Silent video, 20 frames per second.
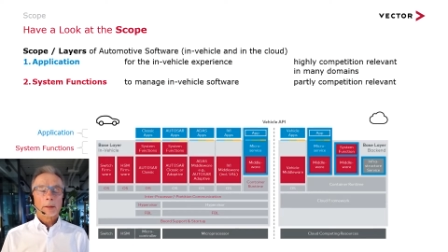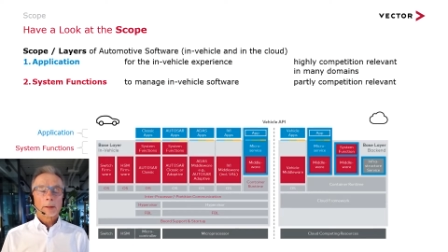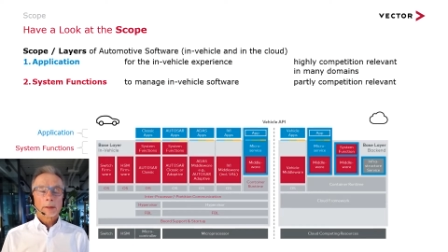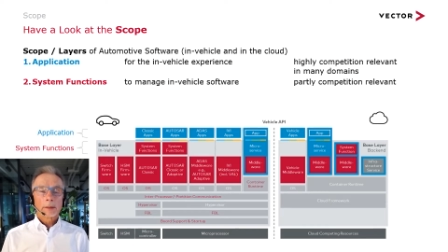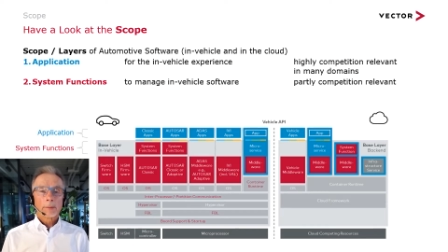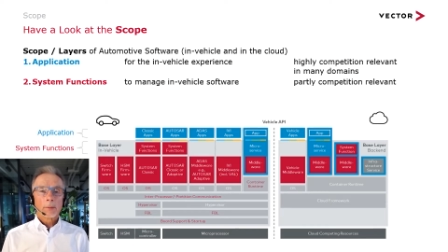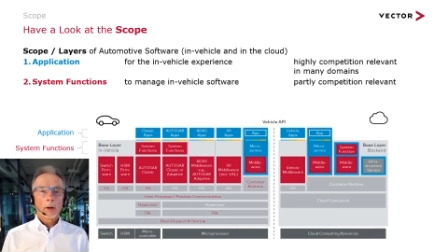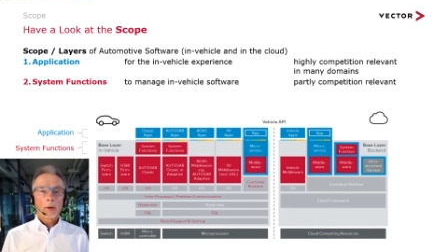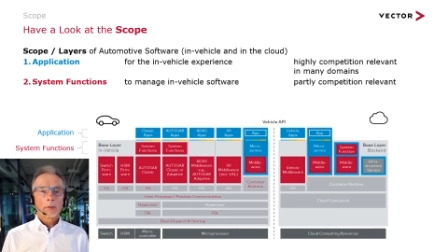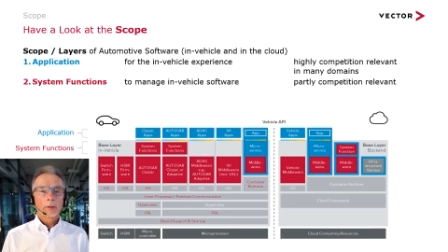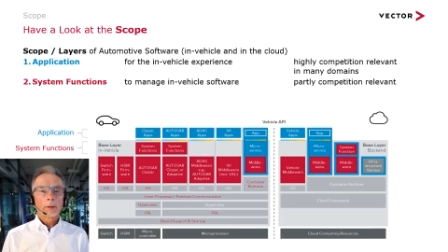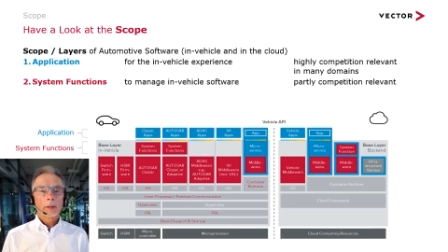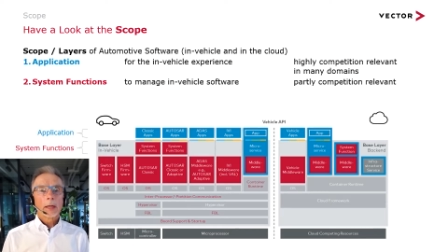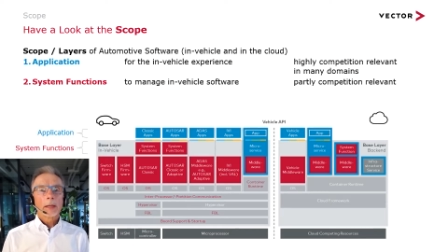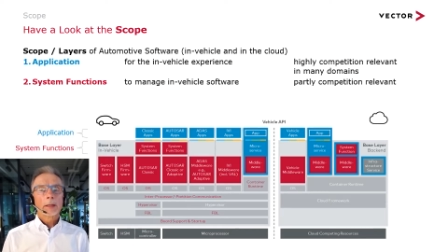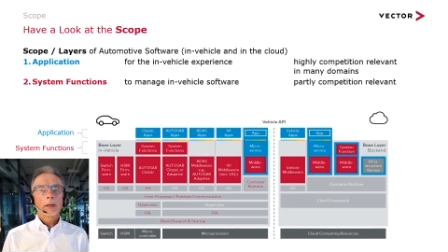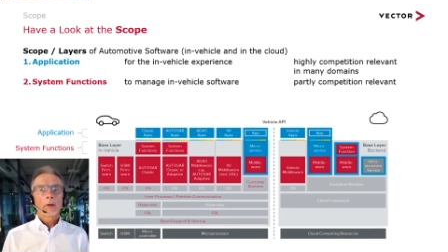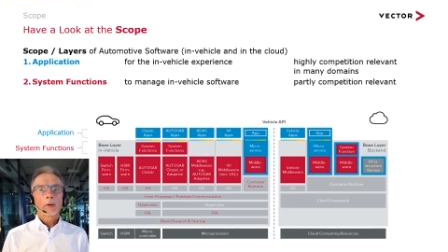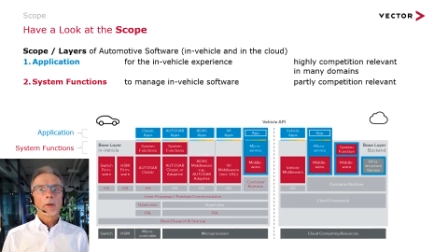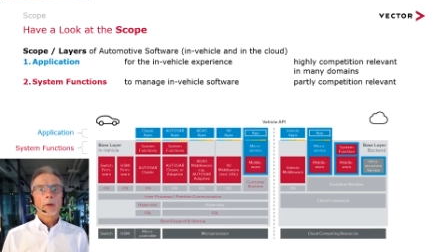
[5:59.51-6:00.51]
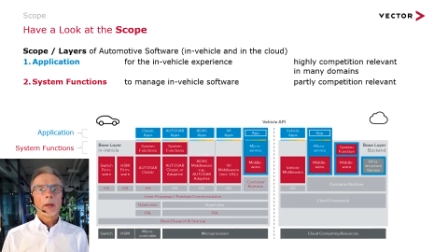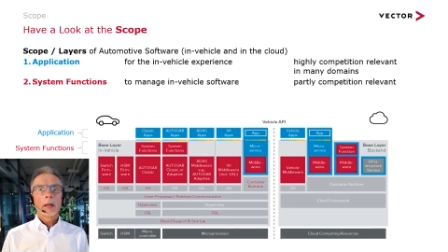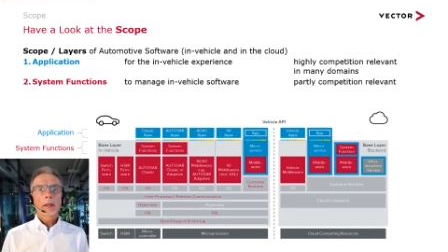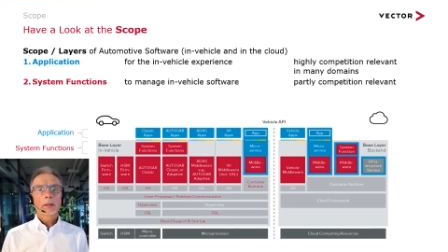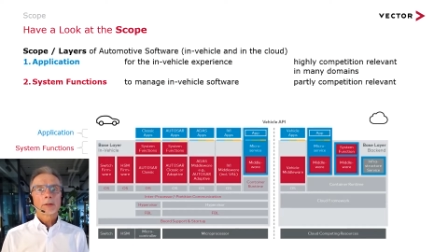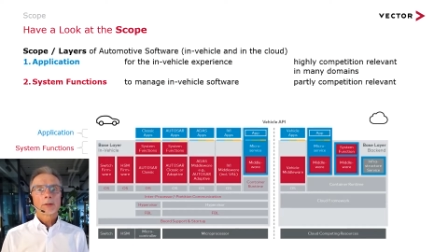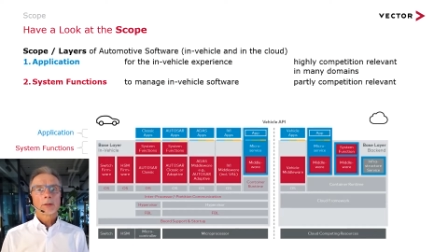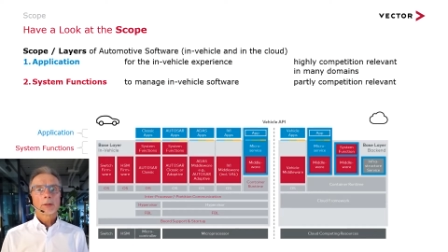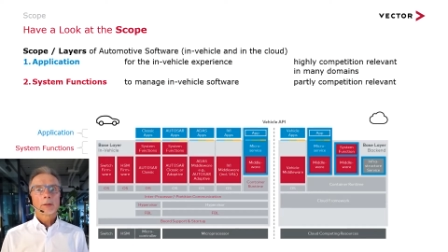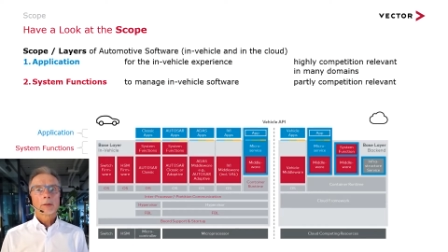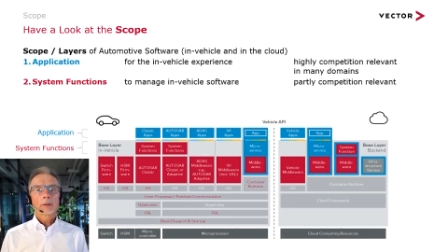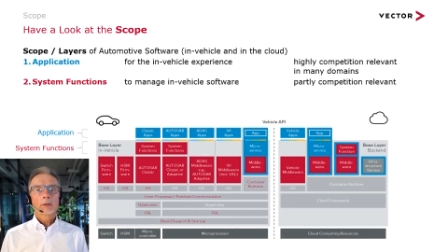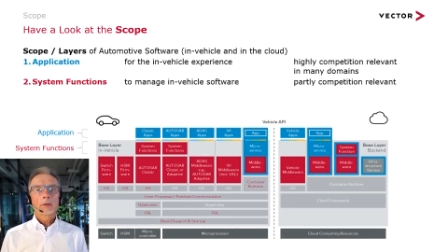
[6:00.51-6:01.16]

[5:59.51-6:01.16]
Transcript: it's about data collection.